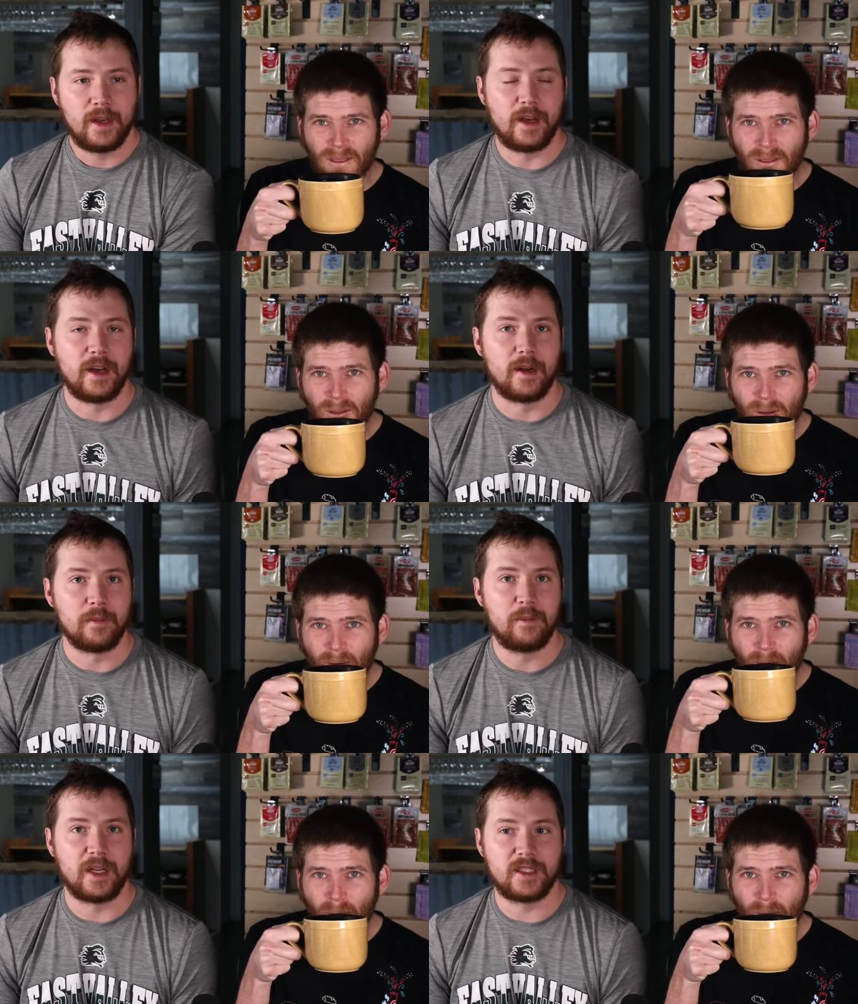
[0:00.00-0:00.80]
Speaker 1: Um,
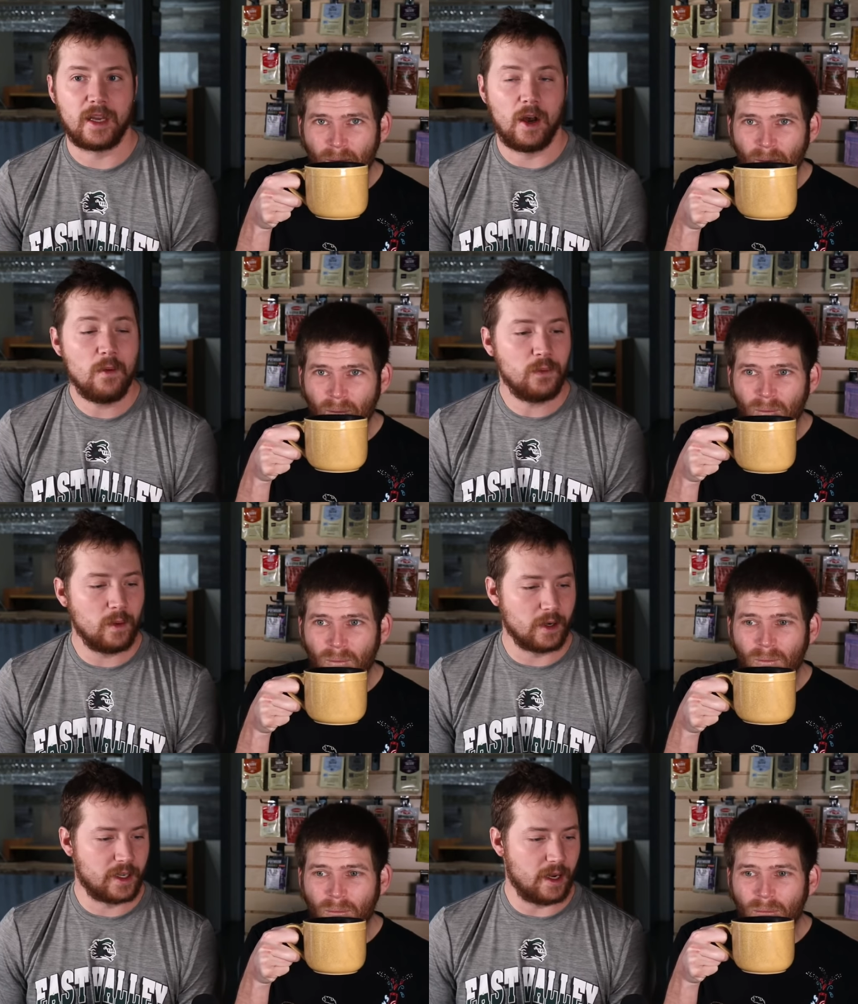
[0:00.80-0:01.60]
but uh, hopefully we're
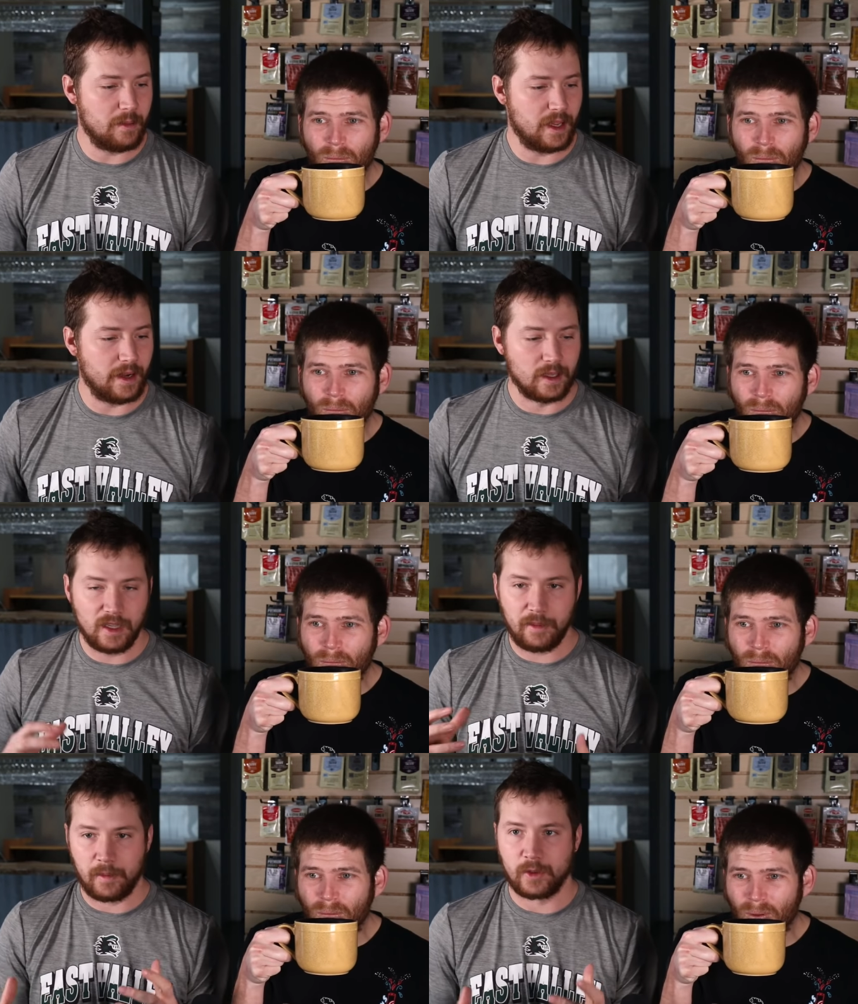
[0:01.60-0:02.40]
going to be getting a little
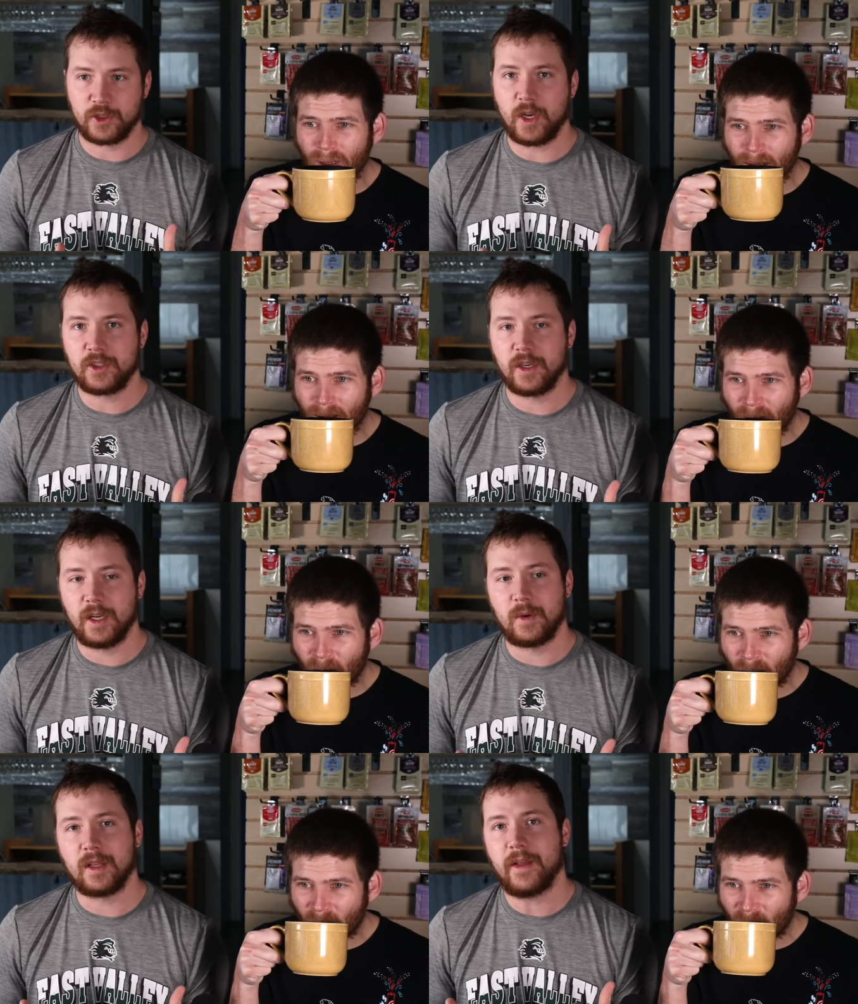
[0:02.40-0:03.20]
bit more structured here
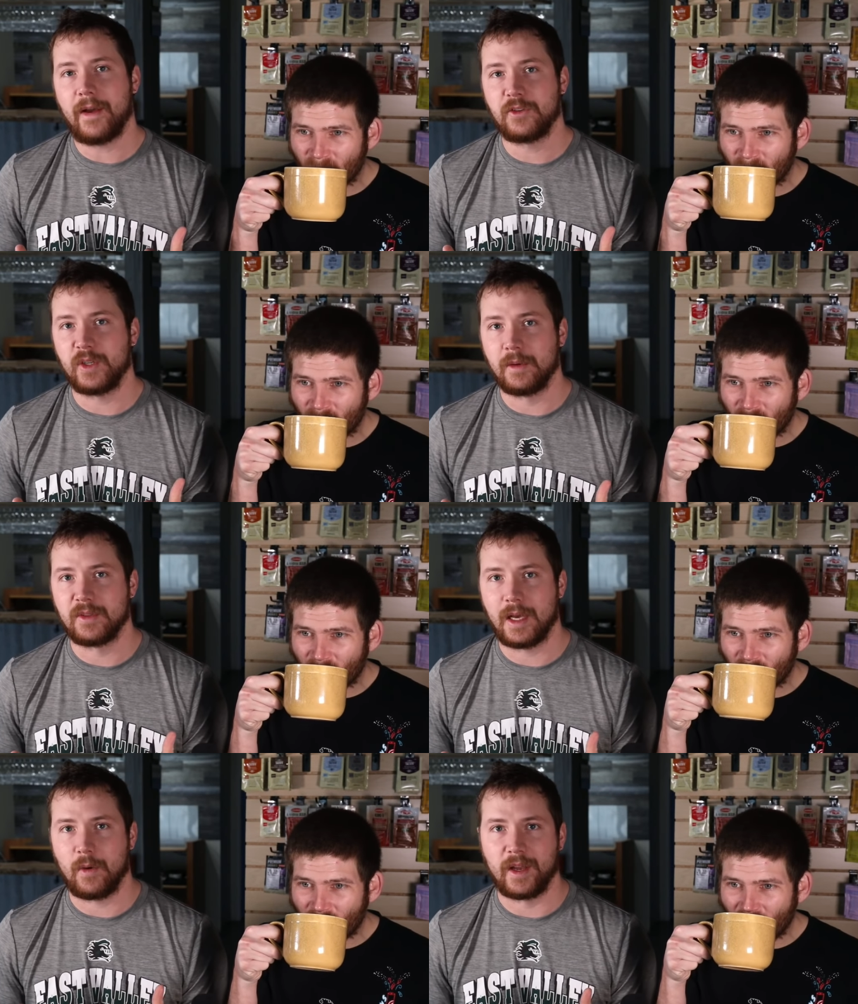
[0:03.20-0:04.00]
with the live streams.
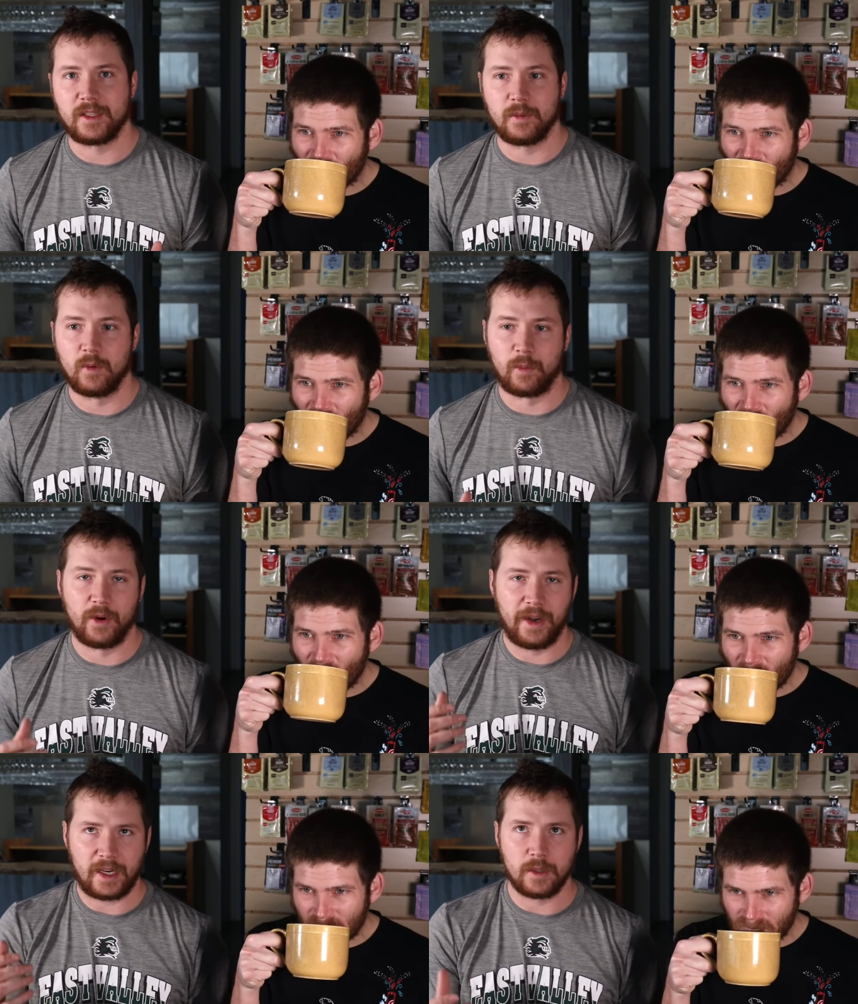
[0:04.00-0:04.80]
That way it's a more
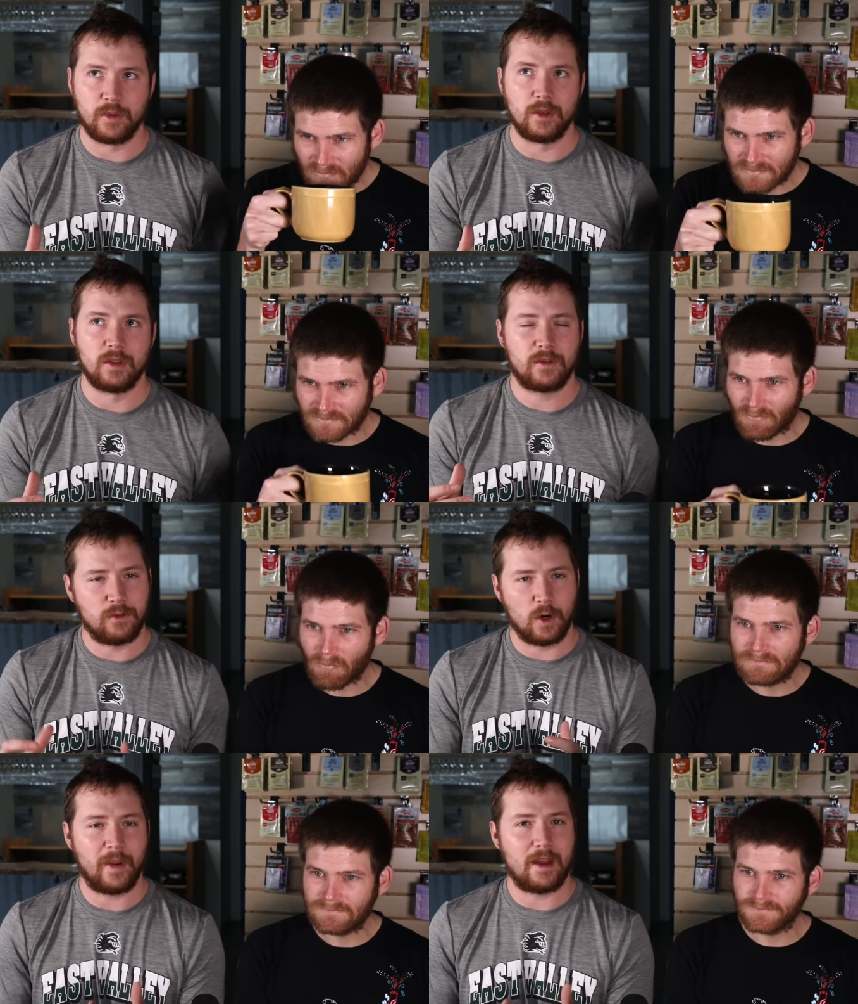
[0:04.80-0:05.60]
predictable
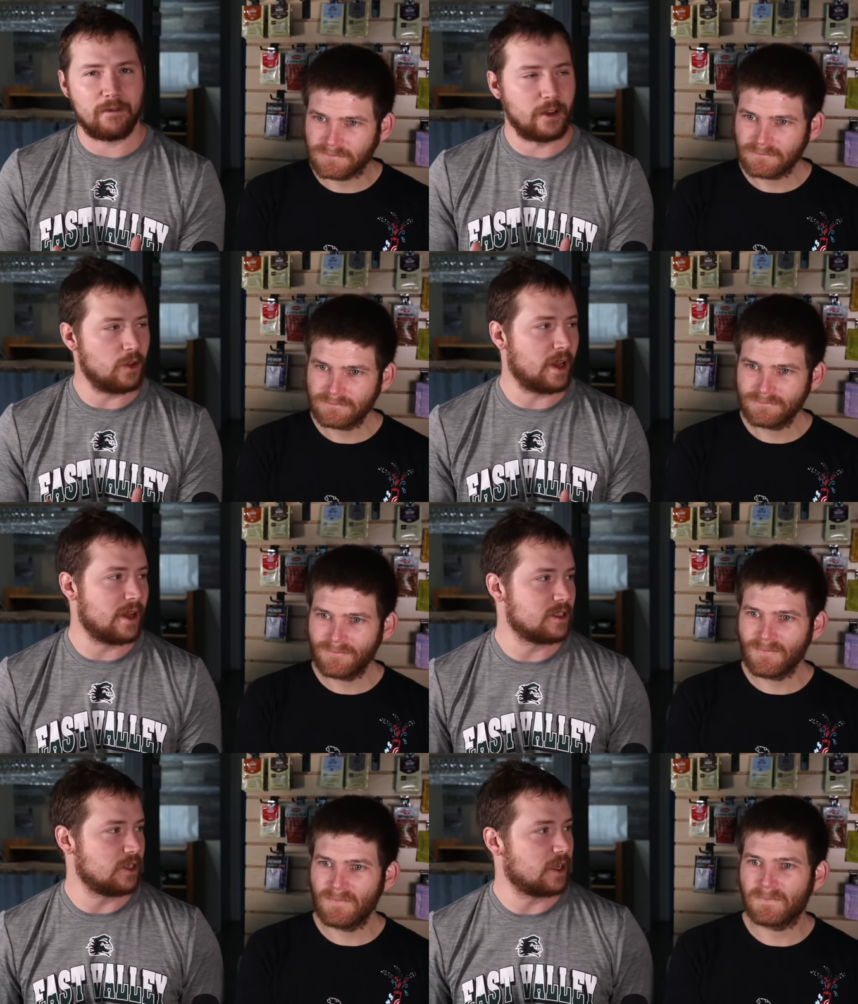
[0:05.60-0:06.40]
format for you guys,
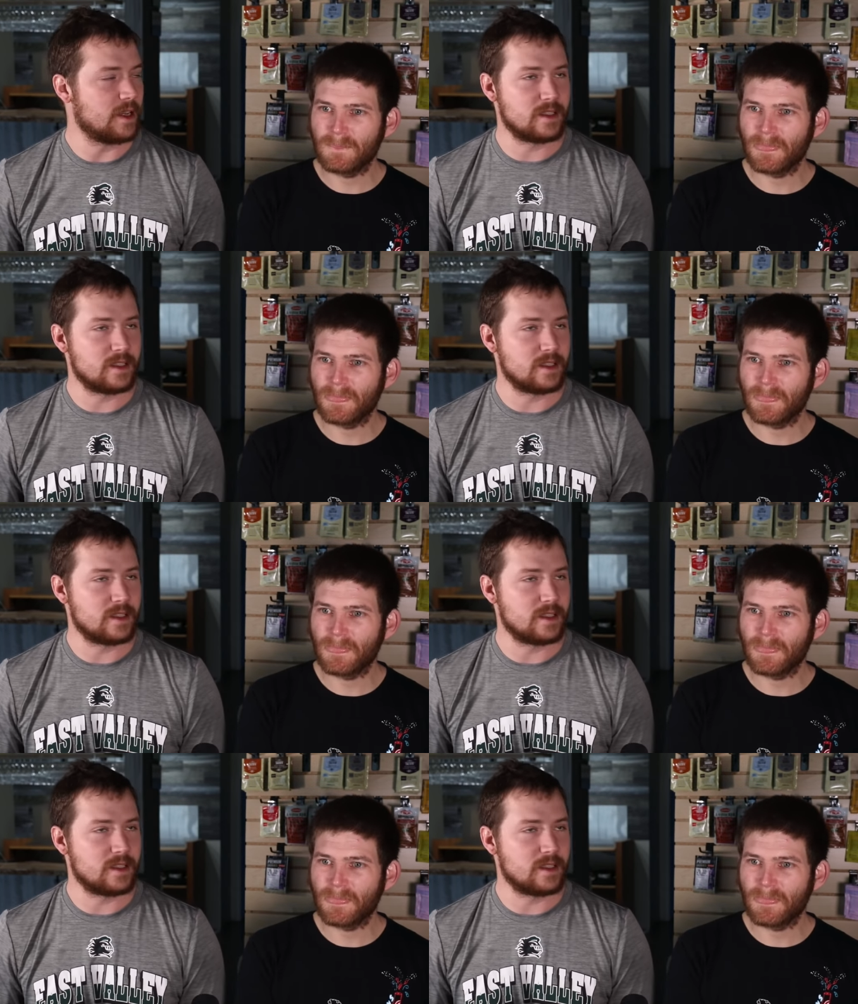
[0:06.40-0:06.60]
and you guys